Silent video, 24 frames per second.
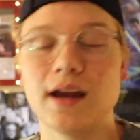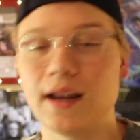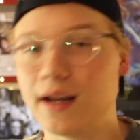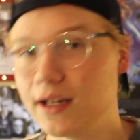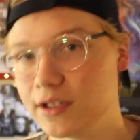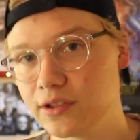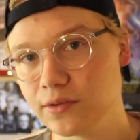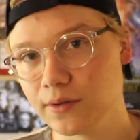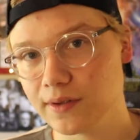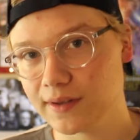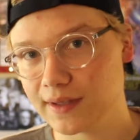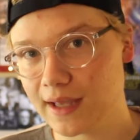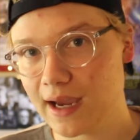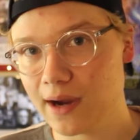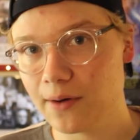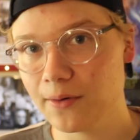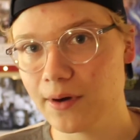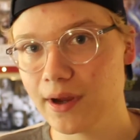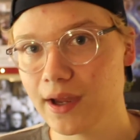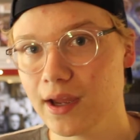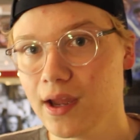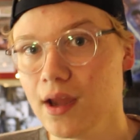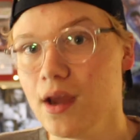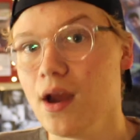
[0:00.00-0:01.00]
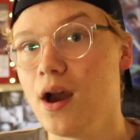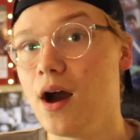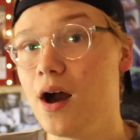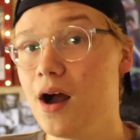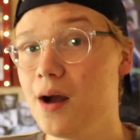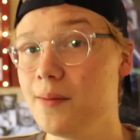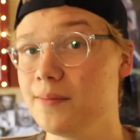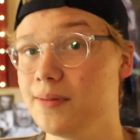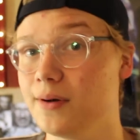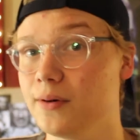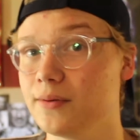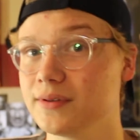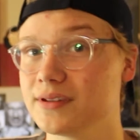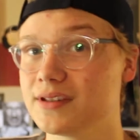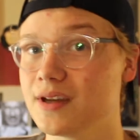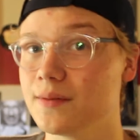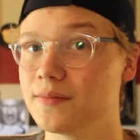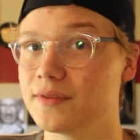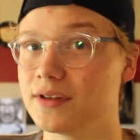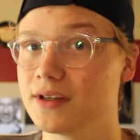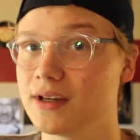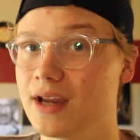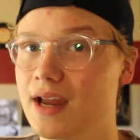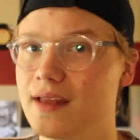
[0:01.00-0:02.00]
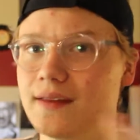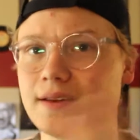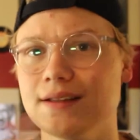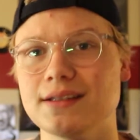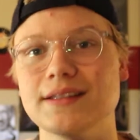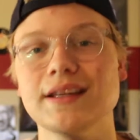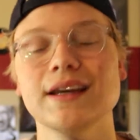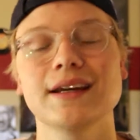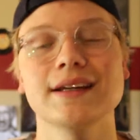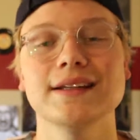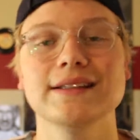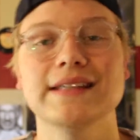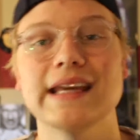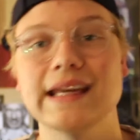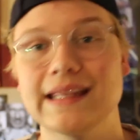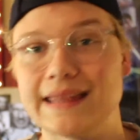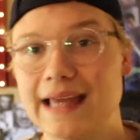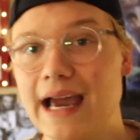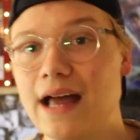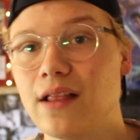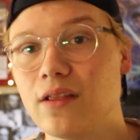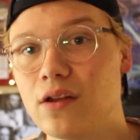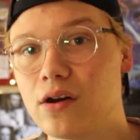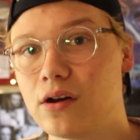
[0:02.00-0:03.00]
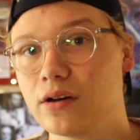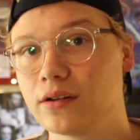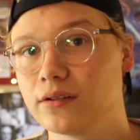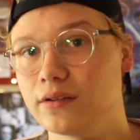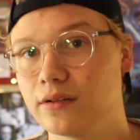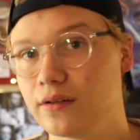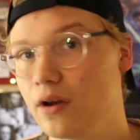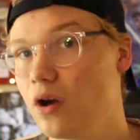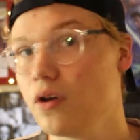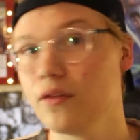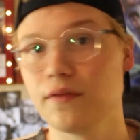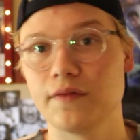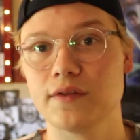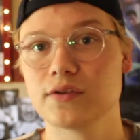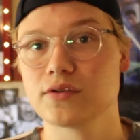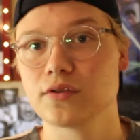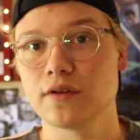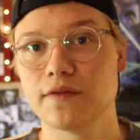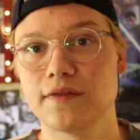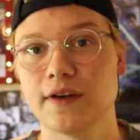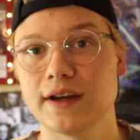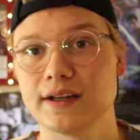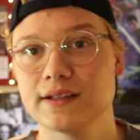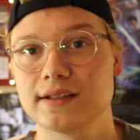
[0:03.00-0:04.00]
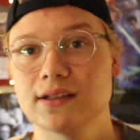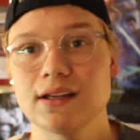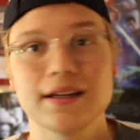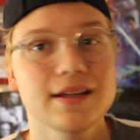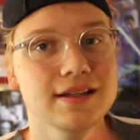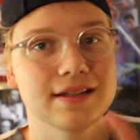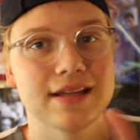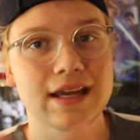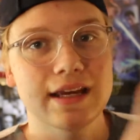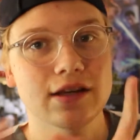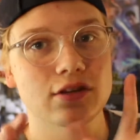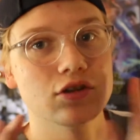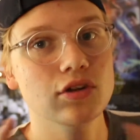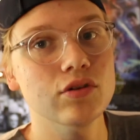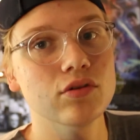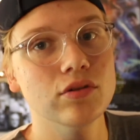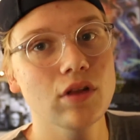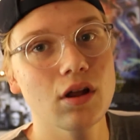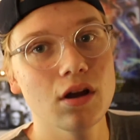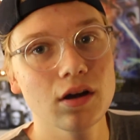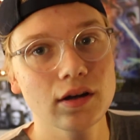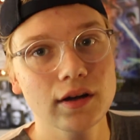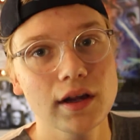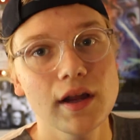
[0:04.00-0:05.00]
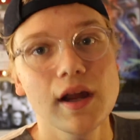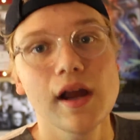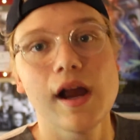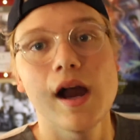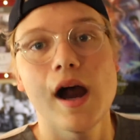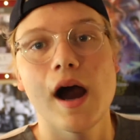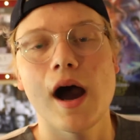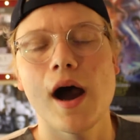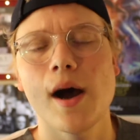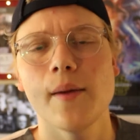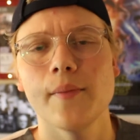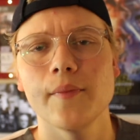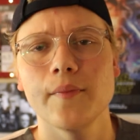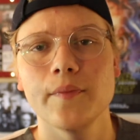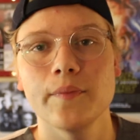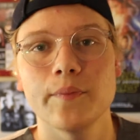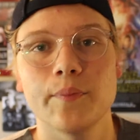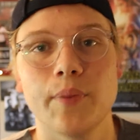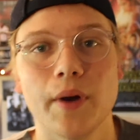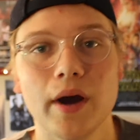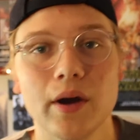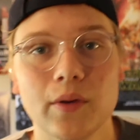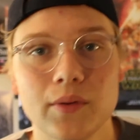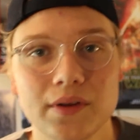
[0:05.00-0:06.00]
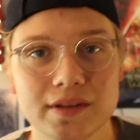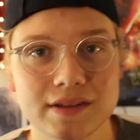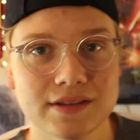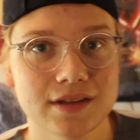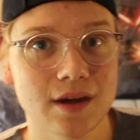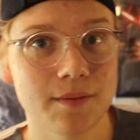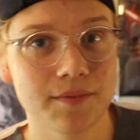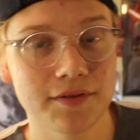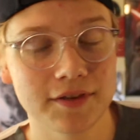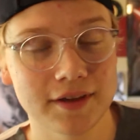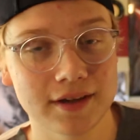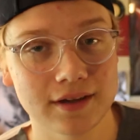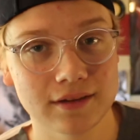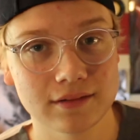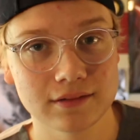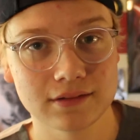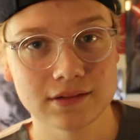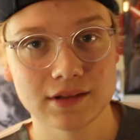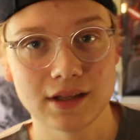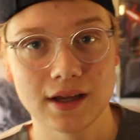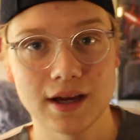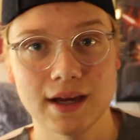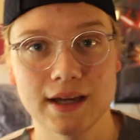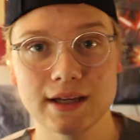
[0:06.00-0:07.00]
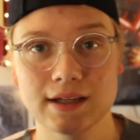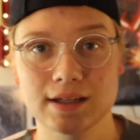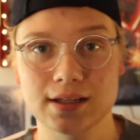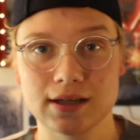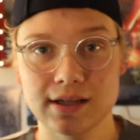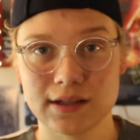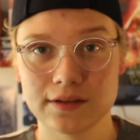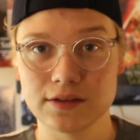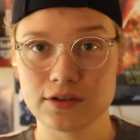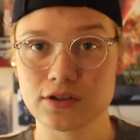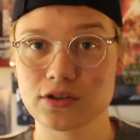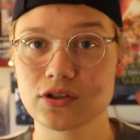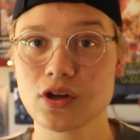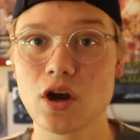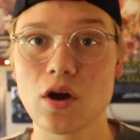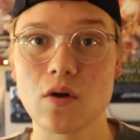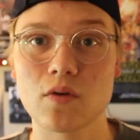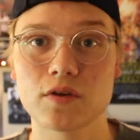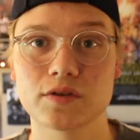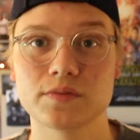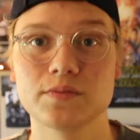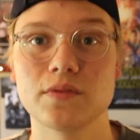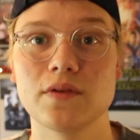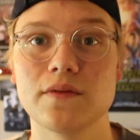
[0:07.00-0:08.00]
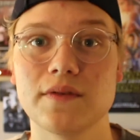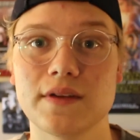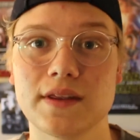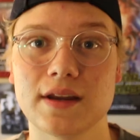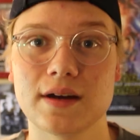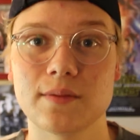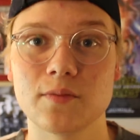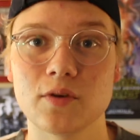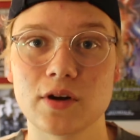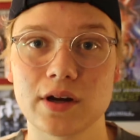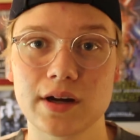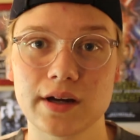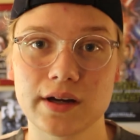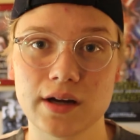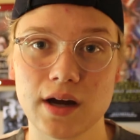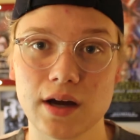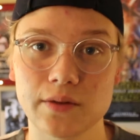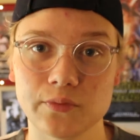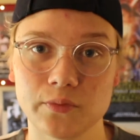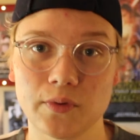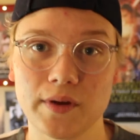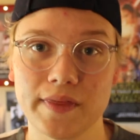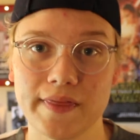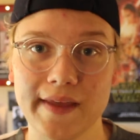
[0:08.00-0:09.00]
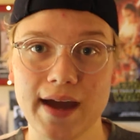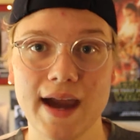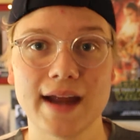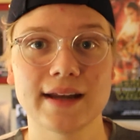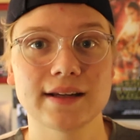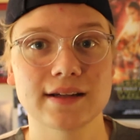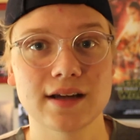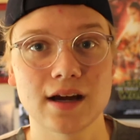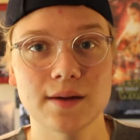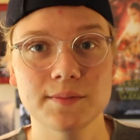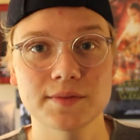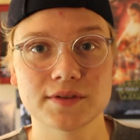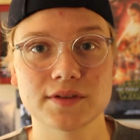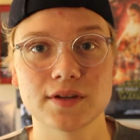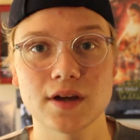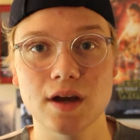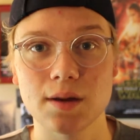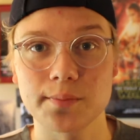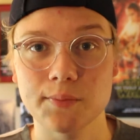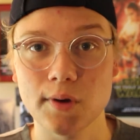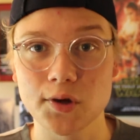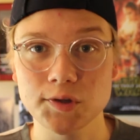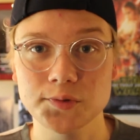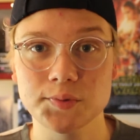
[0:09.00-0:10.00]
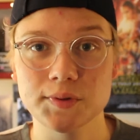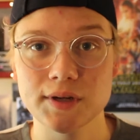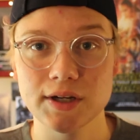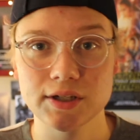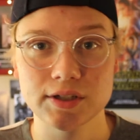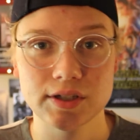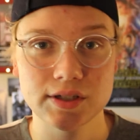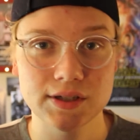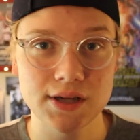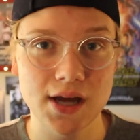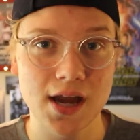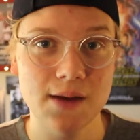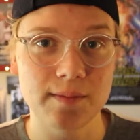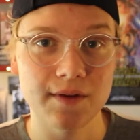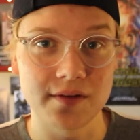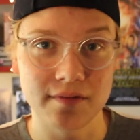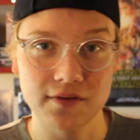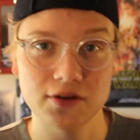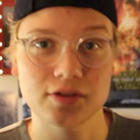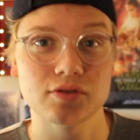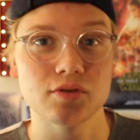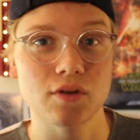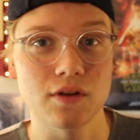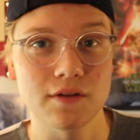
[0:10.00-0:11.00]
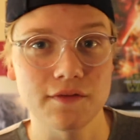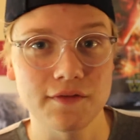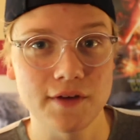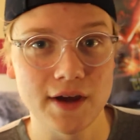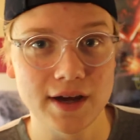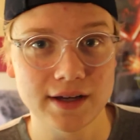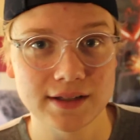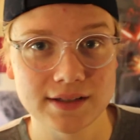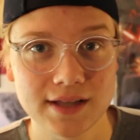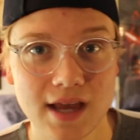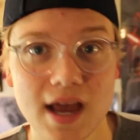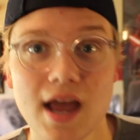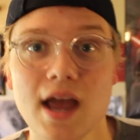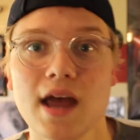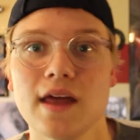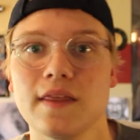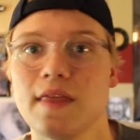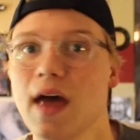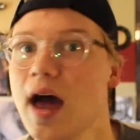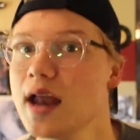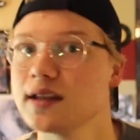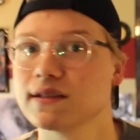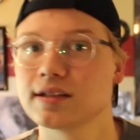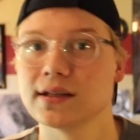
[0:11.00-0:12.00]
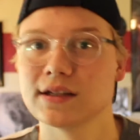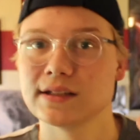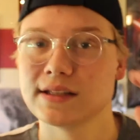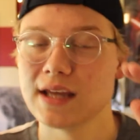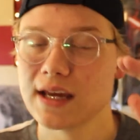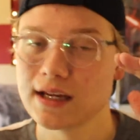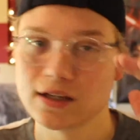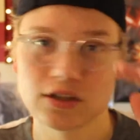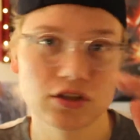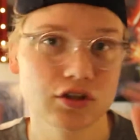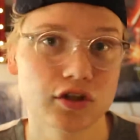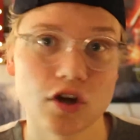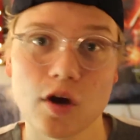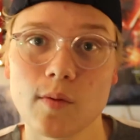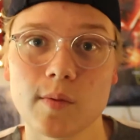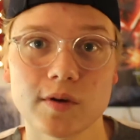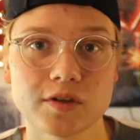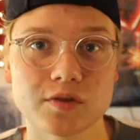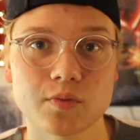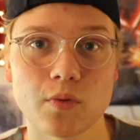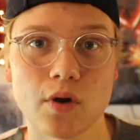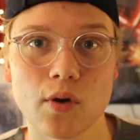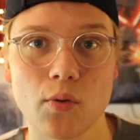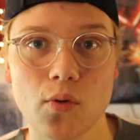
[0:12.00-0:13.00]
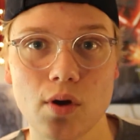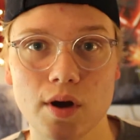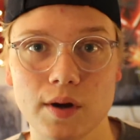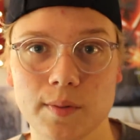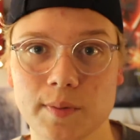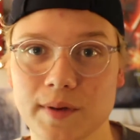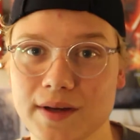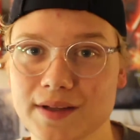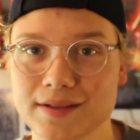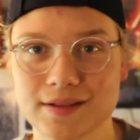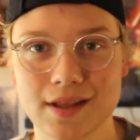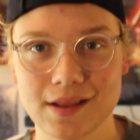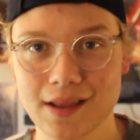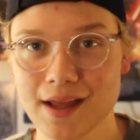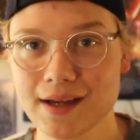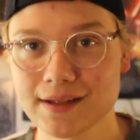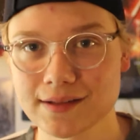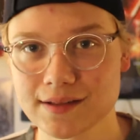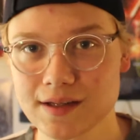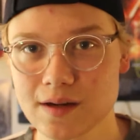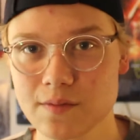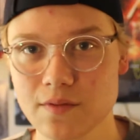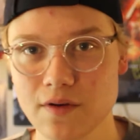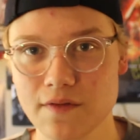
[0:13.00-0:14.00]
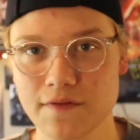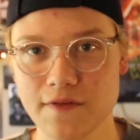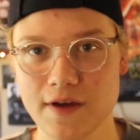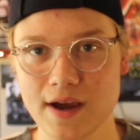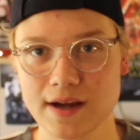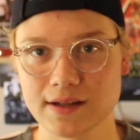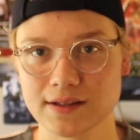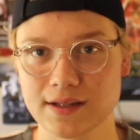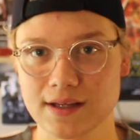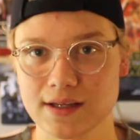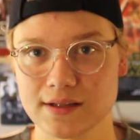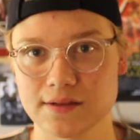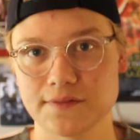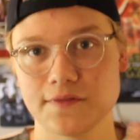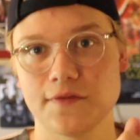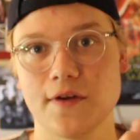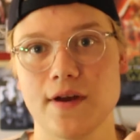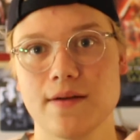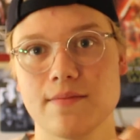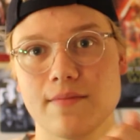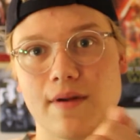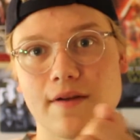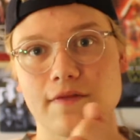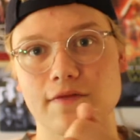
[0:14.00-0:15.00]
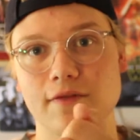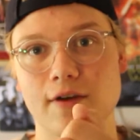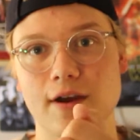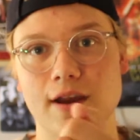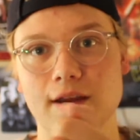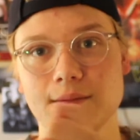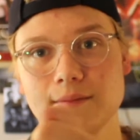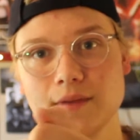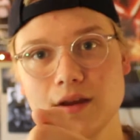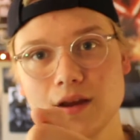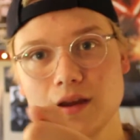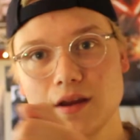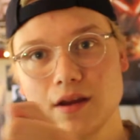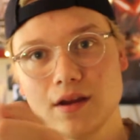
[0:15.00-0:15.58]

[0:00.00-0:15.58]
and I do it that way. But with something, and it's not going to take that long, all the visual effects, they didn't take too long, but with something like the Star Wars movie that I'm working on, when that comes to post-production time and visual effects, that is going to take so much more work, because the lightsaber effect is frame by frame.